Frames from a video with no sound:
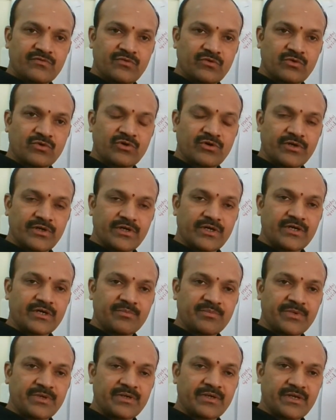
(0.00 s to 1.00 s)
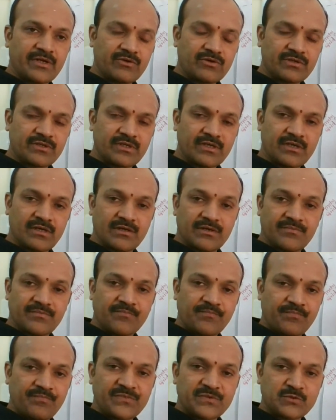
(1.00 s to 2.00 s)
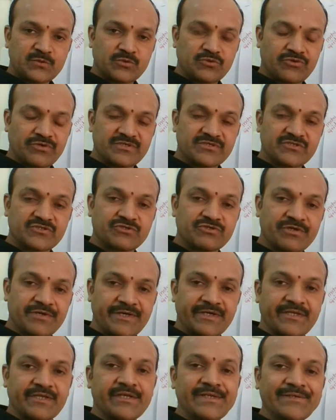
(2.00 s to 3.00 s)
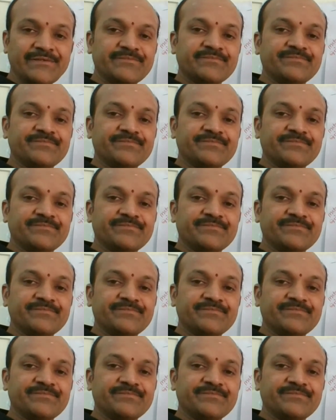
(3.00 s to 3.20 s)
Photodiode and pin diode till students join.